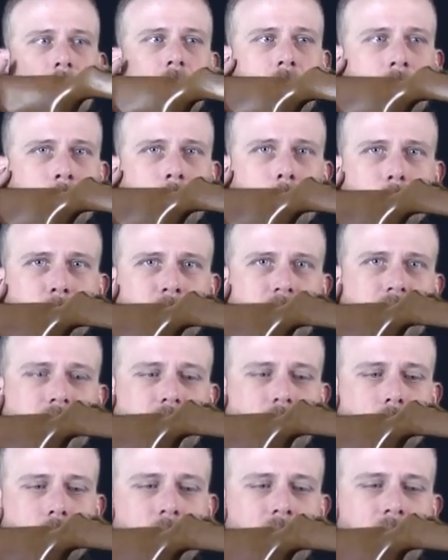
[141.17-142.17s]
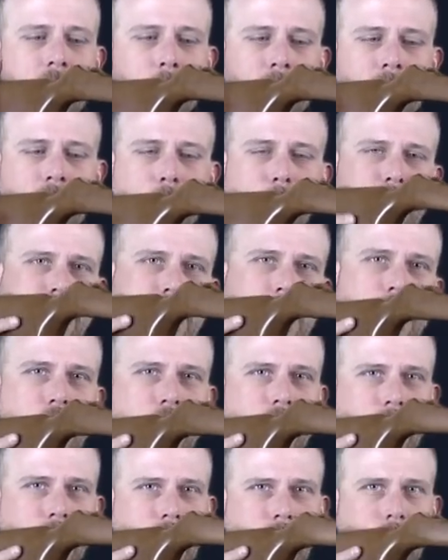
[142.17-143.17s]
and I'm going to place it right up into
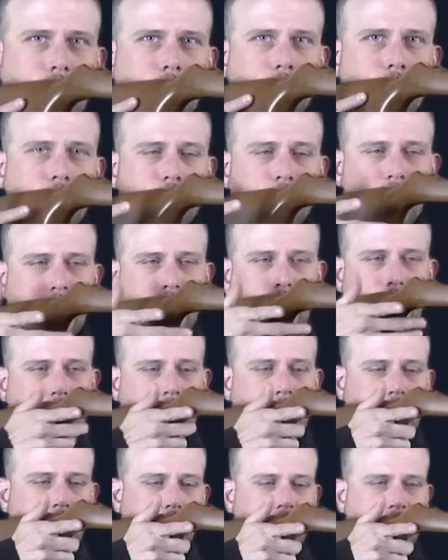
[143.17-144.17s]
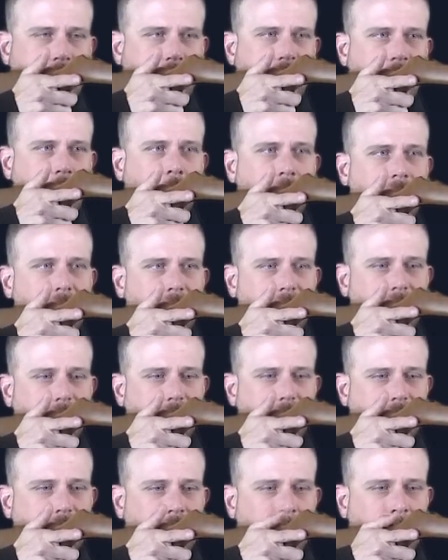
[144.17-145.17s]
position here. Now you can see what this
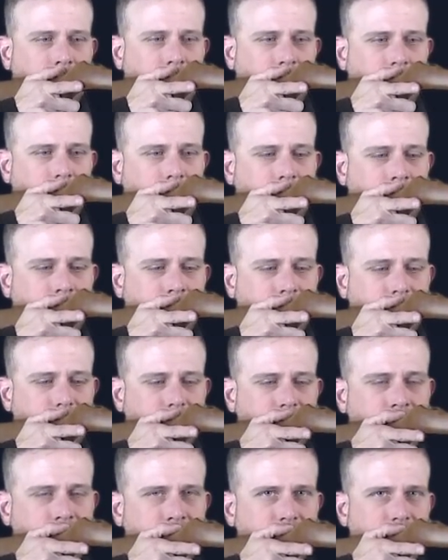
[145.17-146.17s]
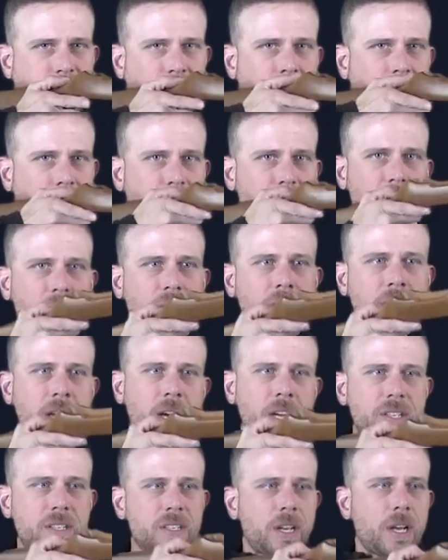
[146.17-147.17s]
has done is instead of giving
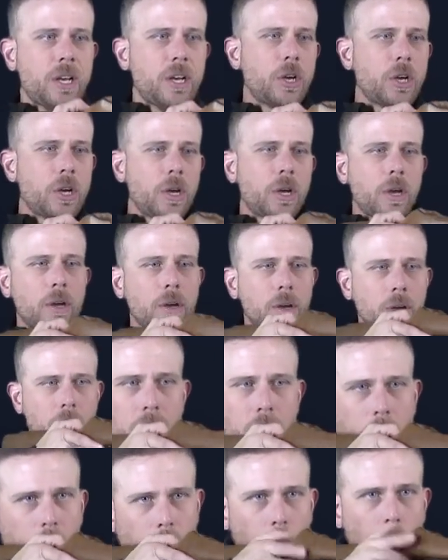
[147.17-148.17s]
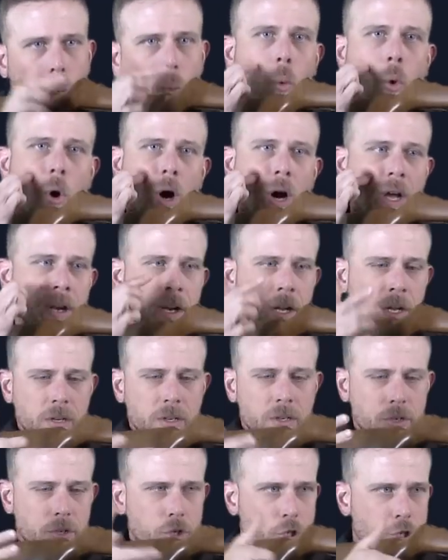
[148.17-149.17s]
us 1,
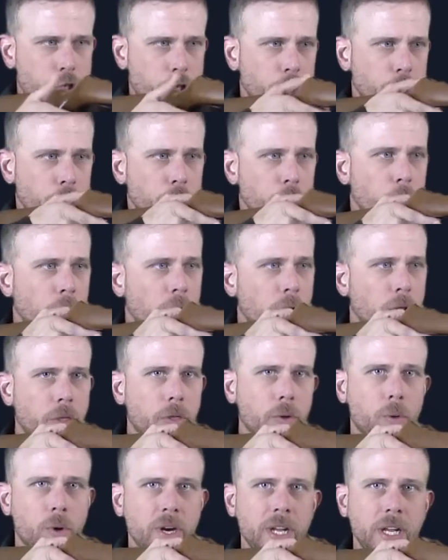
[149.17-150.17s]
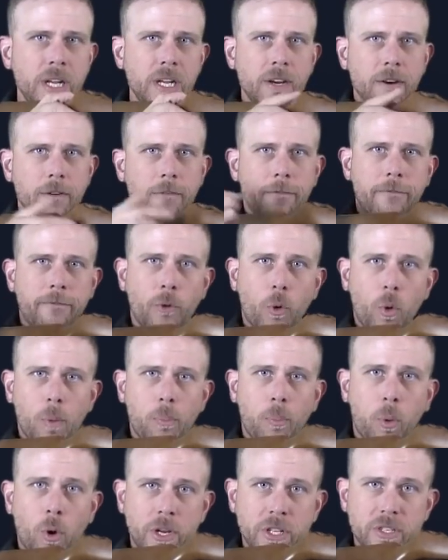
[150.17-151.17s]
2, 3,
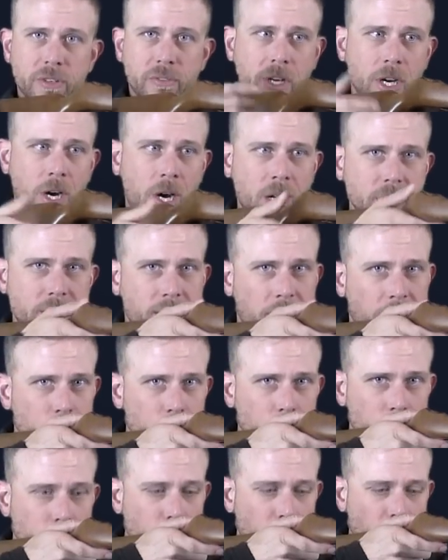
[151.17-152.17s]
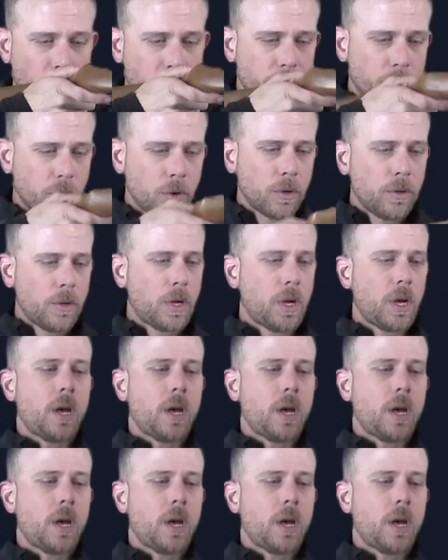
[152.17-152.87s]
4 points of contact with the rifle,